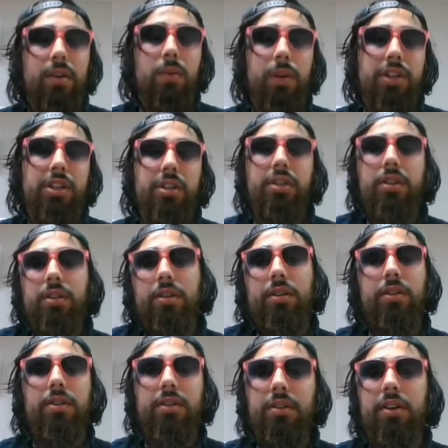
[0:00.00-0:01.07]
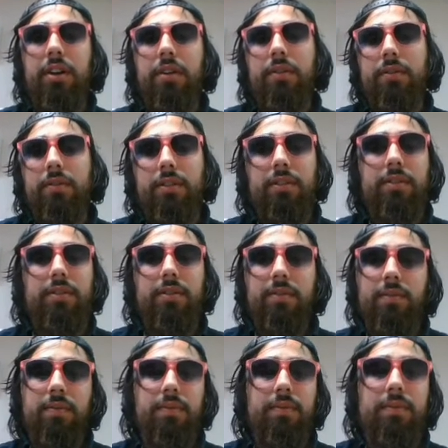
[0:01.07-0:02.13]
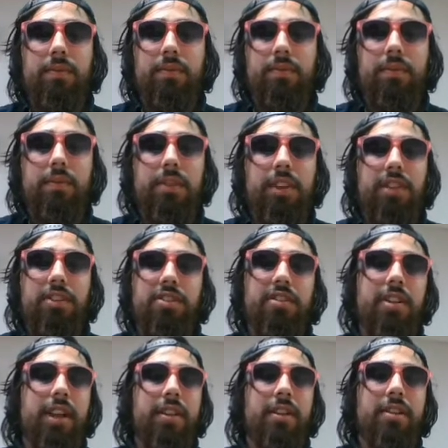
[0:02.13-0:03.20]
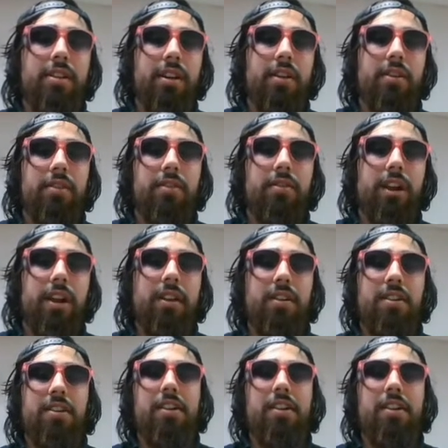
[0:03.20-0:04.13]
which, is easier said than done, right?